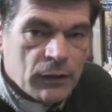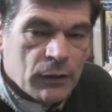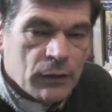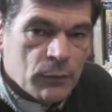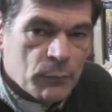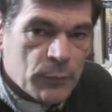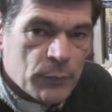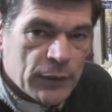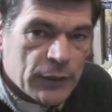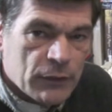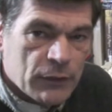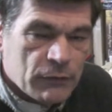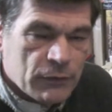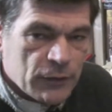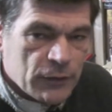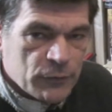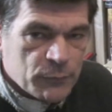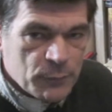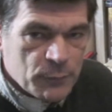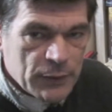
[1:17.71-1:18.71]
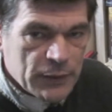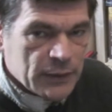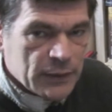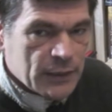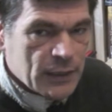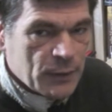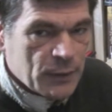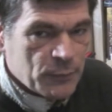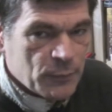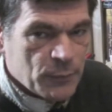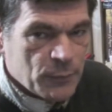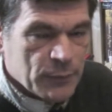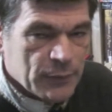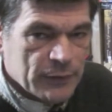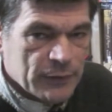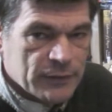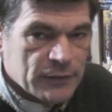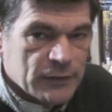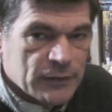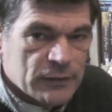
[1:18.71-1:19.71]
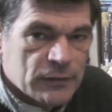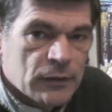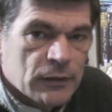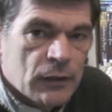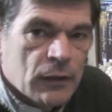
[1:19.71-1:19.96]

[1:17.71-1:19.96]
Amiga and its Midi capabilities,